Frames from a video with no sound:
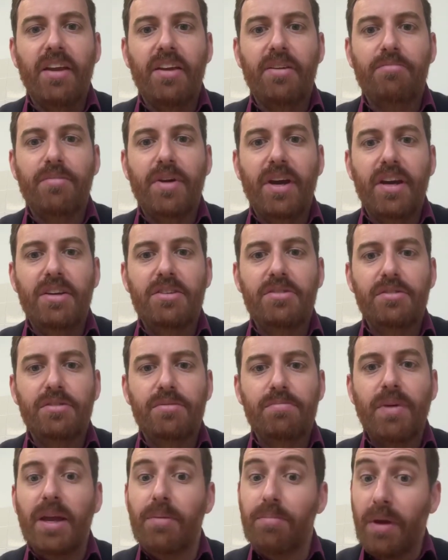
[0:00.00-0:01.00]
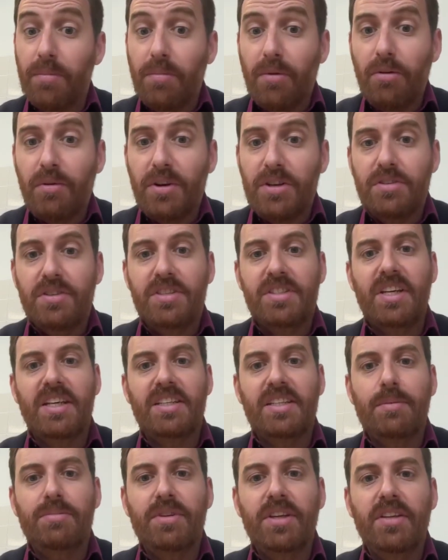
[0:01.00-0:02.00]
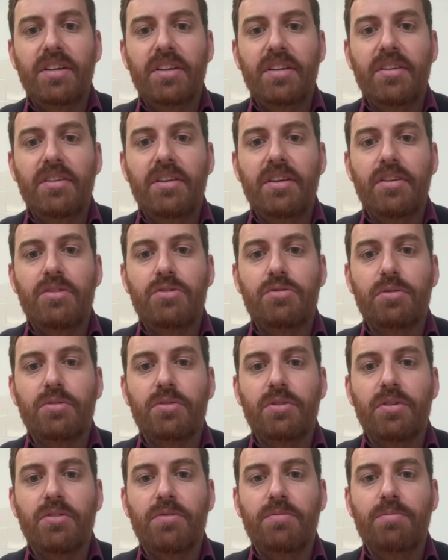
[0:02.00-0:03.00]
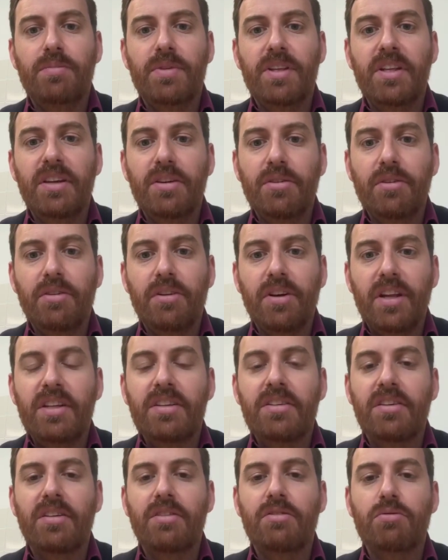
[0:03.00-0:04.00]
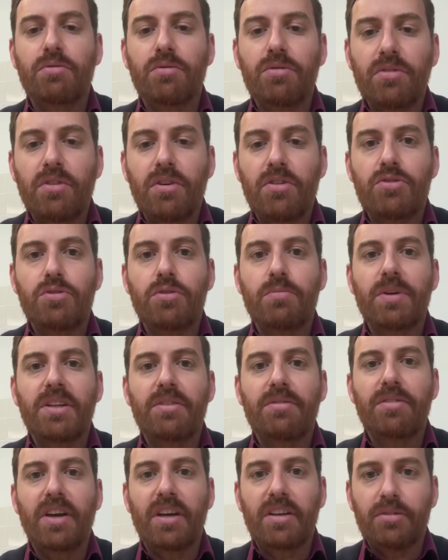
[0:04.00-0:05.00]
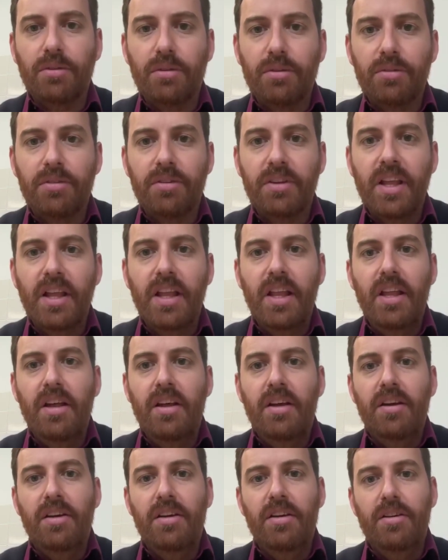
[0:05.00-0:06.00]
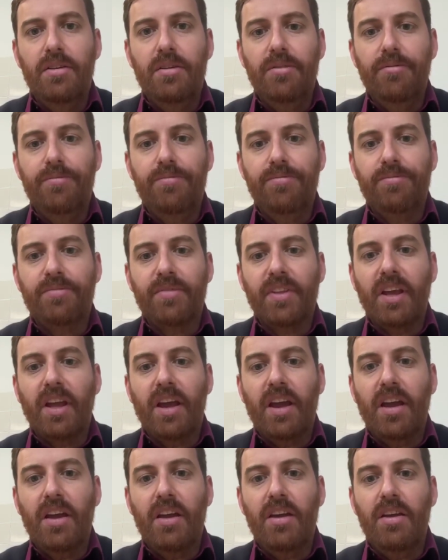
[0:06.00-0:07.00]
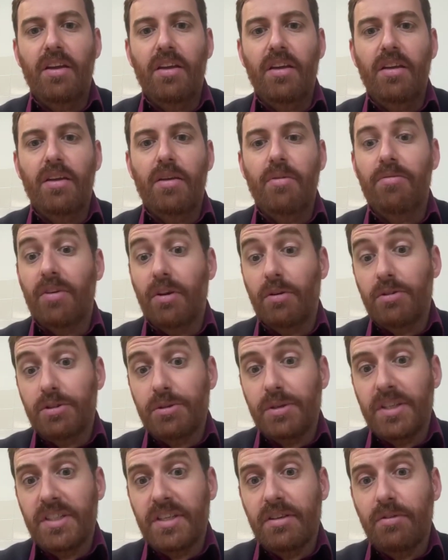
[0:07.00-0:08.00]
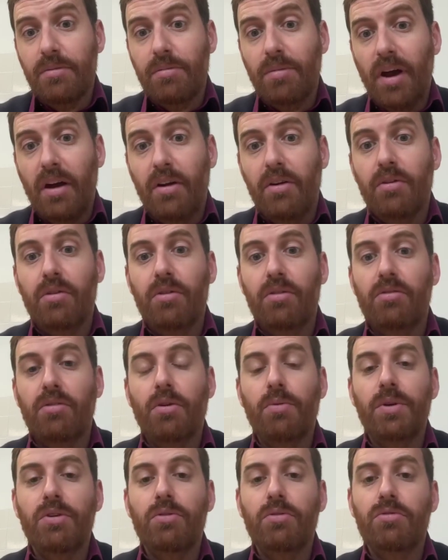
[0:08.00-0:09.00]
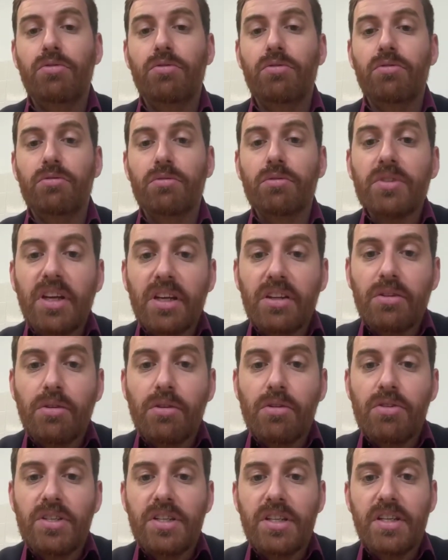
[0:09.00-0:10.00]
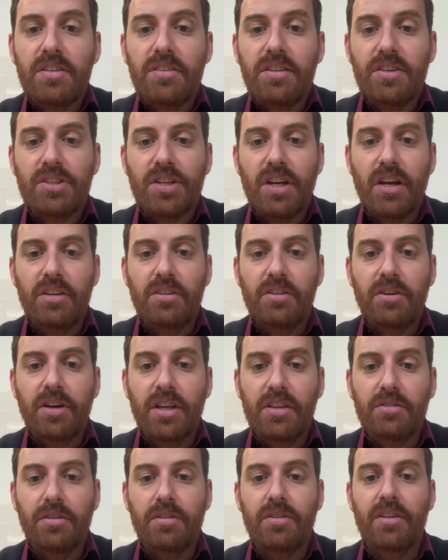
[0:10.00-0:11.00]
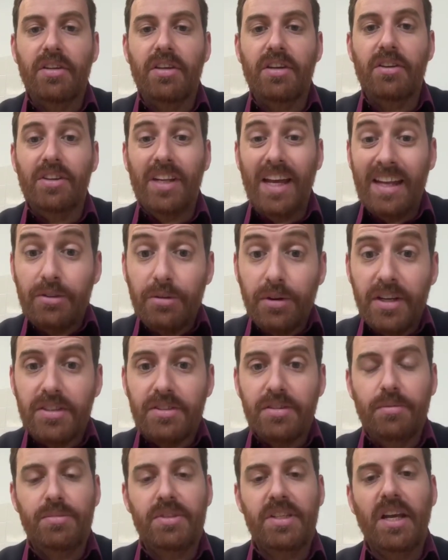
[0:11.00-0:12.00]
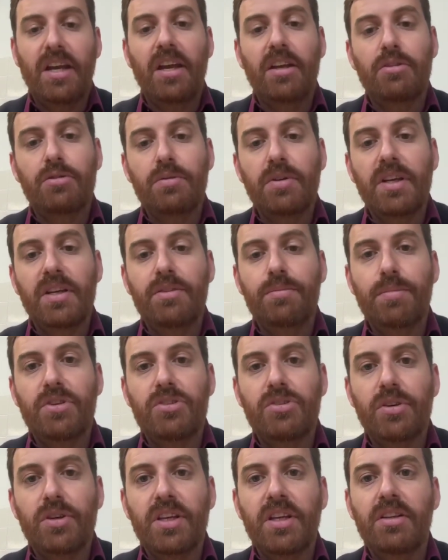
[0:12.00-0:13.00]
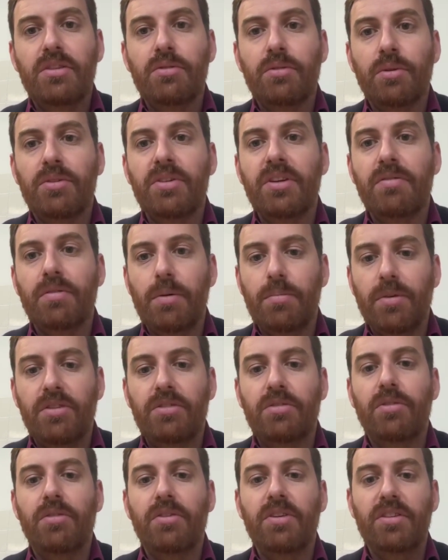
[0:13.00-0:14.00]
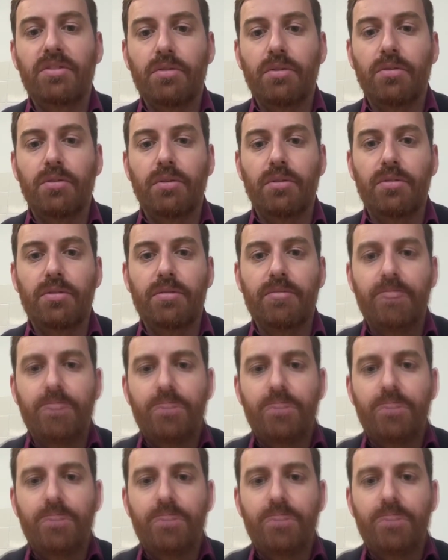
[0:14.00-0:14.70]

My paper was just accepted in a Journal of Medical and Internet Research Human Factors. I am very interested about how we could use new technologies in child and adolescent psychiatry, especially in neurodevelopmental disorders.